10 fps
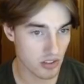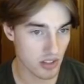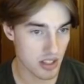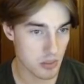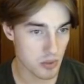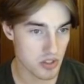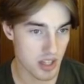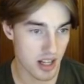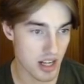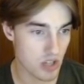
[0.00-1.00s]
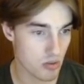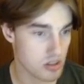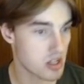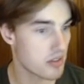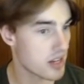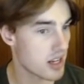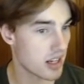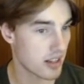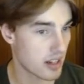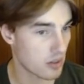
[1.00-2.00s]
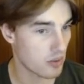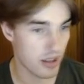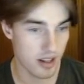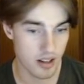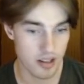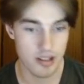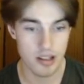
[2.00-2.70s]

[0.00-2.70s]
so this was the nature reserve here then, or here.